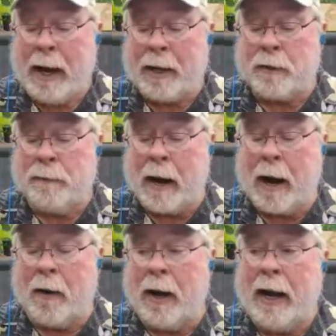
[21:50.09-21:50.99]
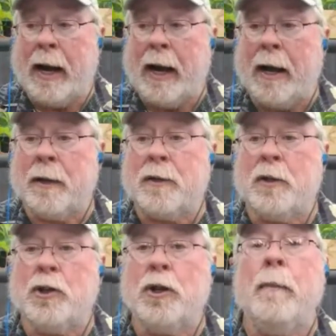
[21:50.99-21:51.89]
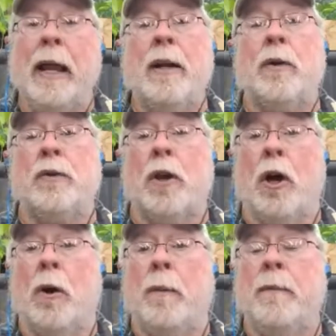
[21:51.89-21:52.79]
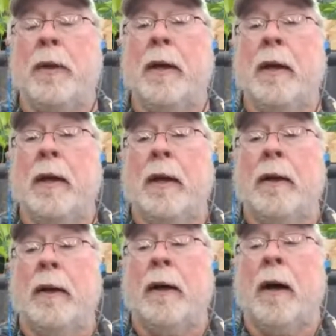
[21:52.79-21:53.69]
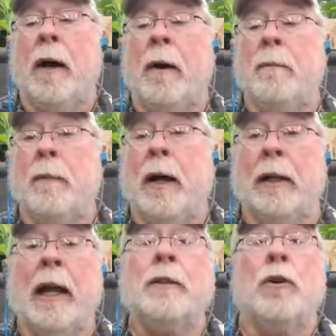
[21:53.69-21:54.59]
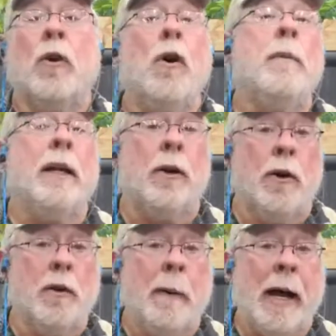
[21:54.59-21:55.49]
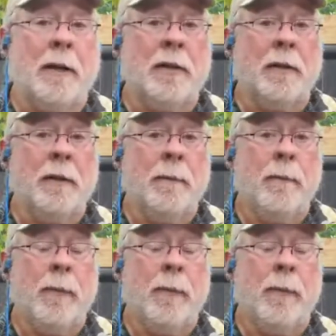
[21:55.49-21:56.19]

As far as tomatoes go, um, I like to grow them in earth boxes.